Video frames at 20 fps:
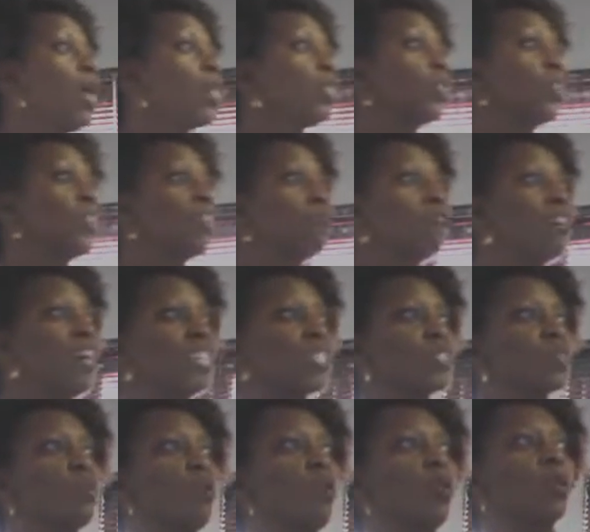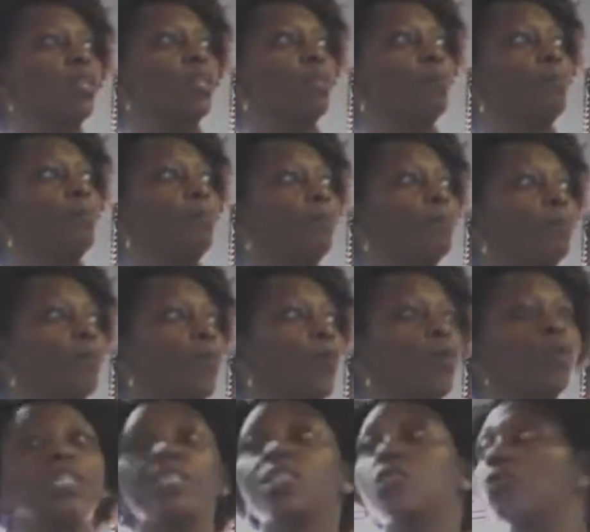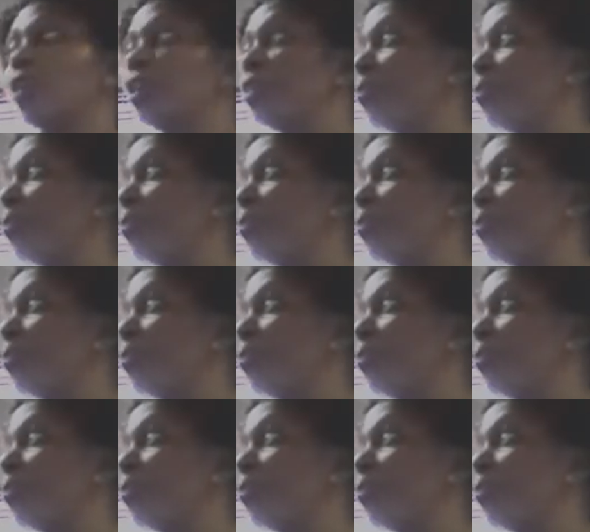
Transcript: So the first goal, which is what